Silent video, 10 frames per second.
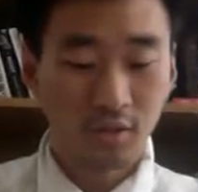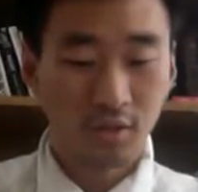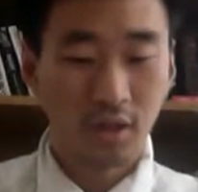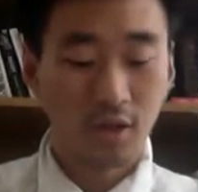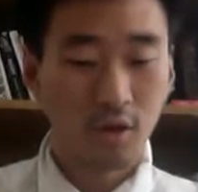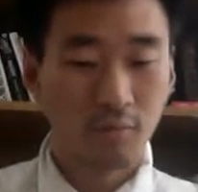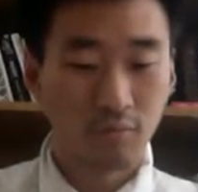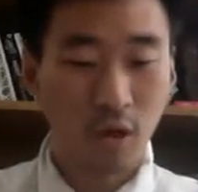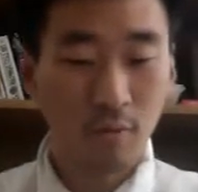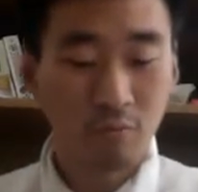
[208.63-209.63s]
like our,
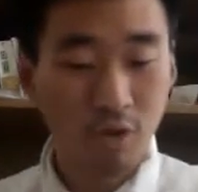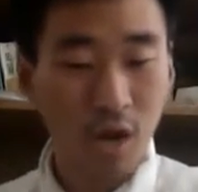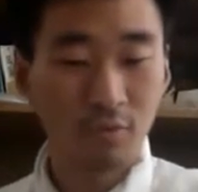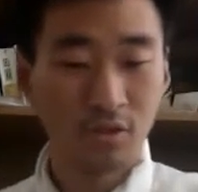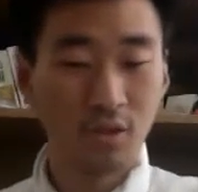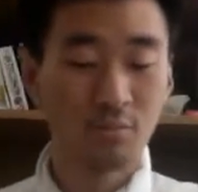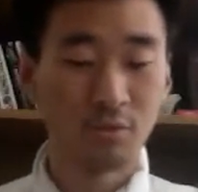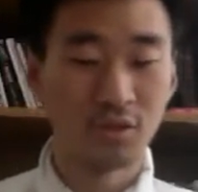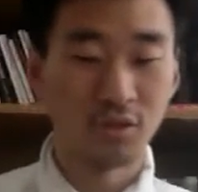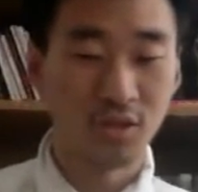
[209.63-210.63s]
our privacy
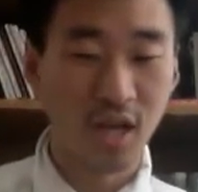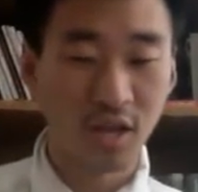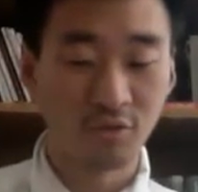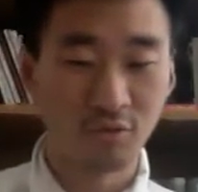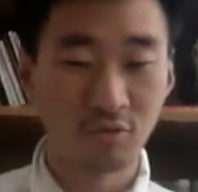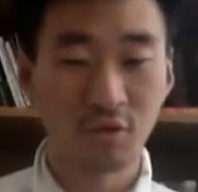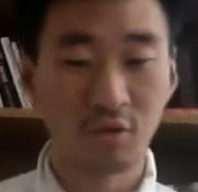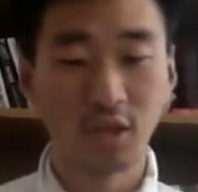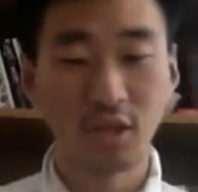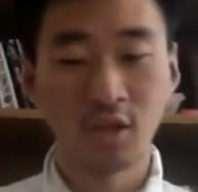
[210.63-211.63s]
versus national
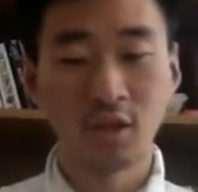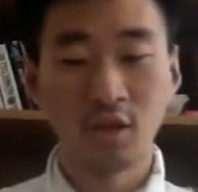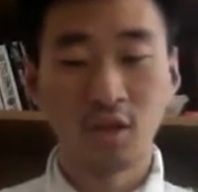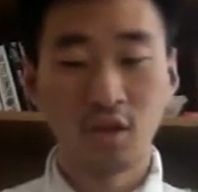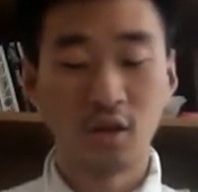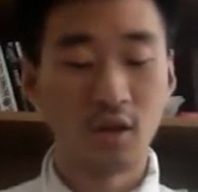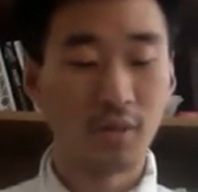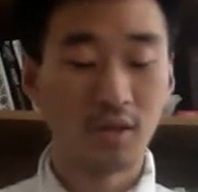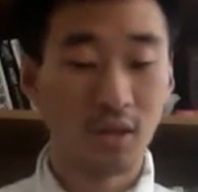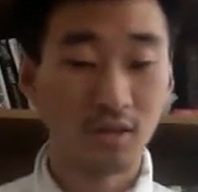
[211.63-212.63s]
security um,
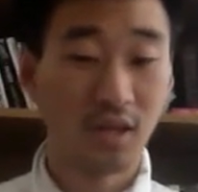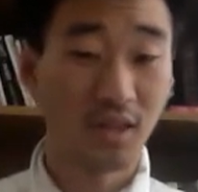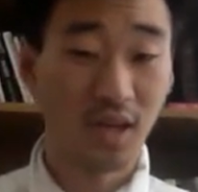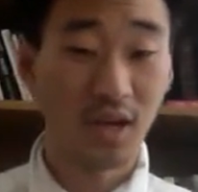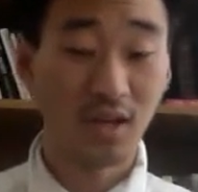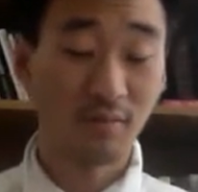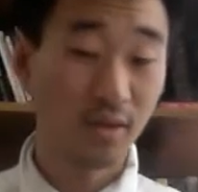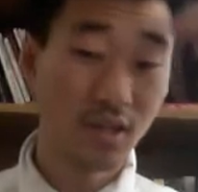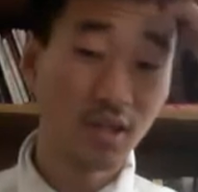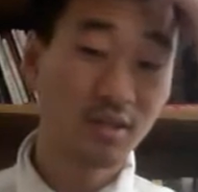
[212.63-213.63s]
and things like that.
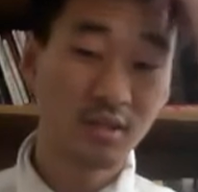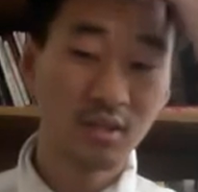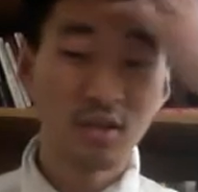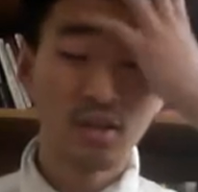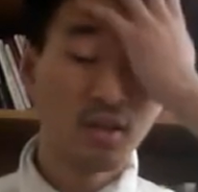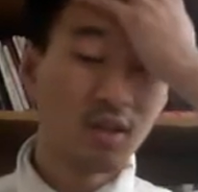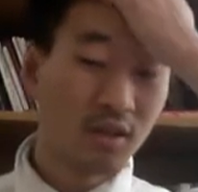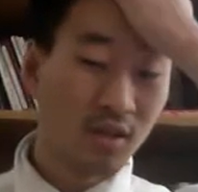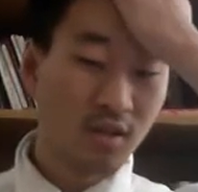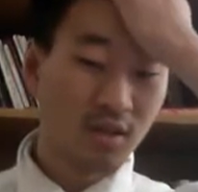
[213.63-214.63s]
But it's
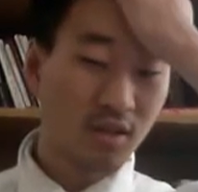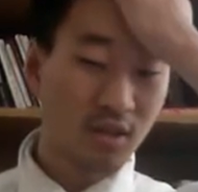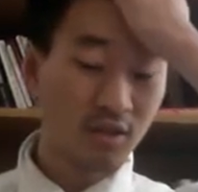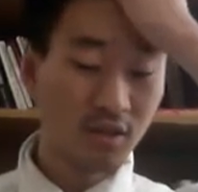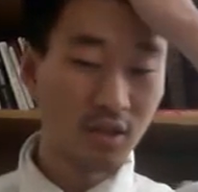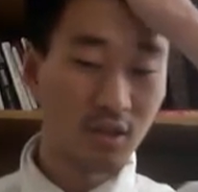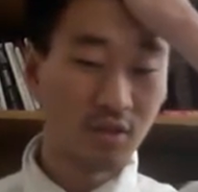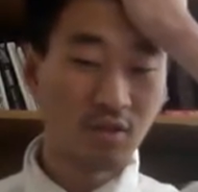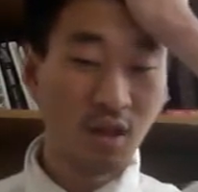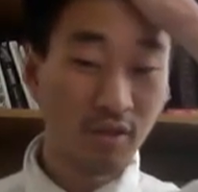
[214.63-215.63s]
I don't know. It's
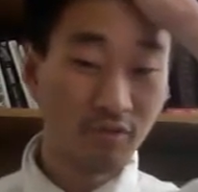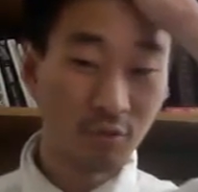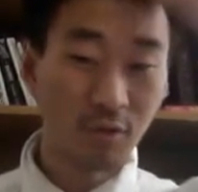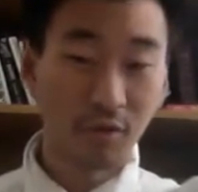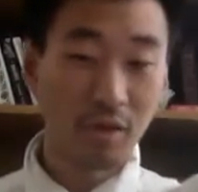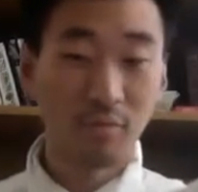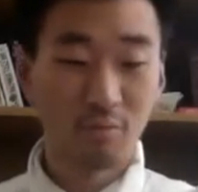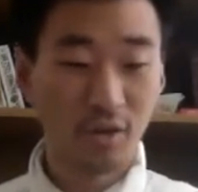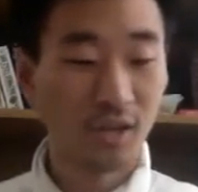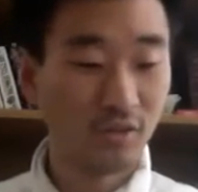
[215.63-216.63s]
it's tough to wreck my
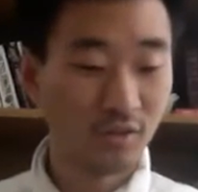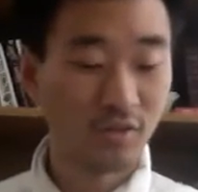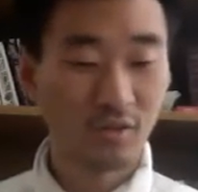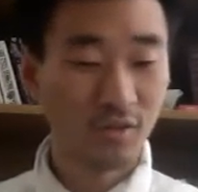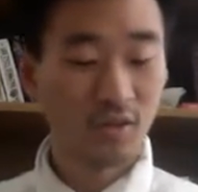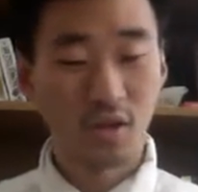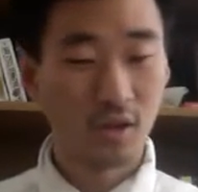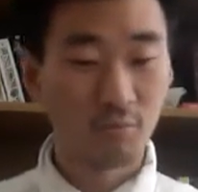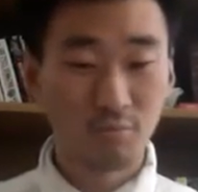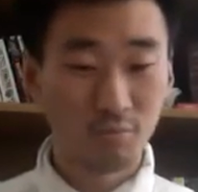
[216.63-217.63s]
brains
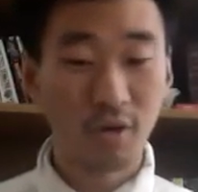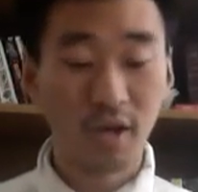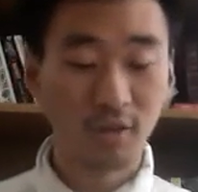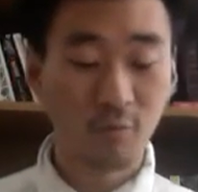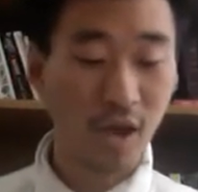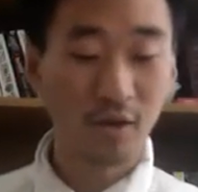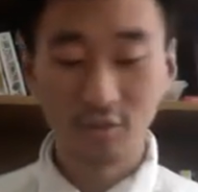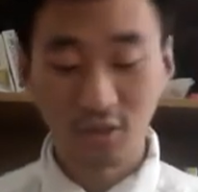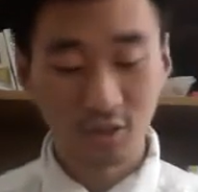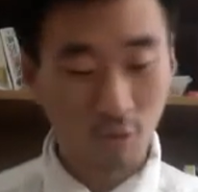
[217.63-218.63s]
uh, brain
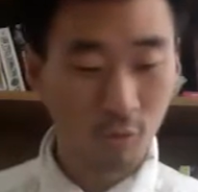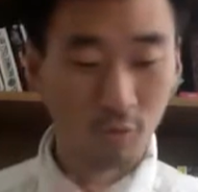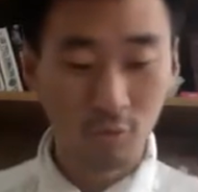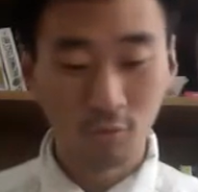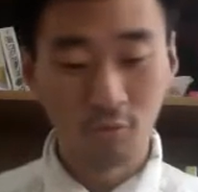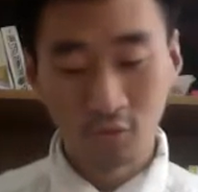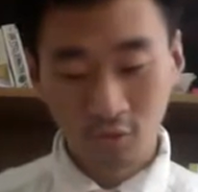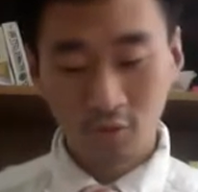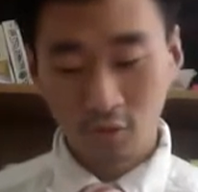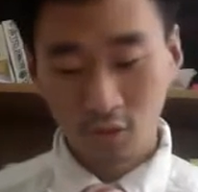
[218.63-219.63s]
around this whole
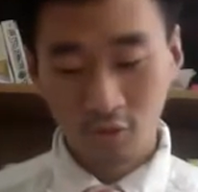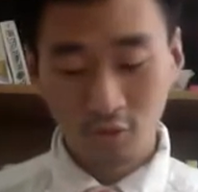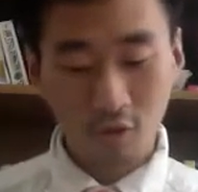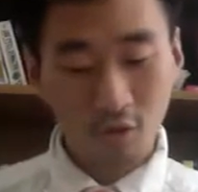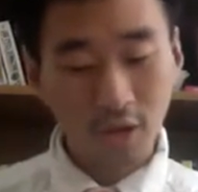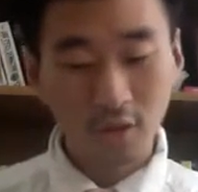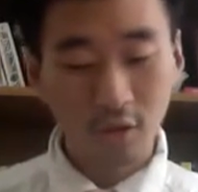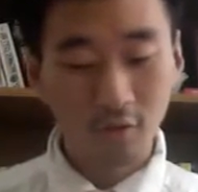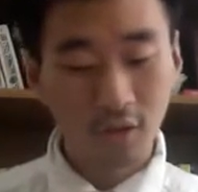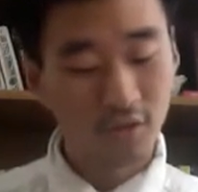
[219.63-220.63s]
issue. All I
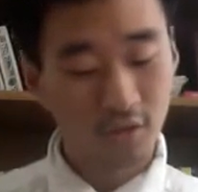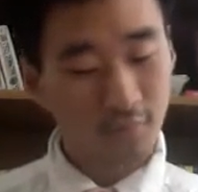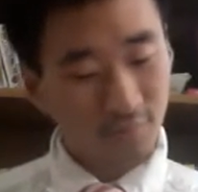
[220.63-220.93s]
know is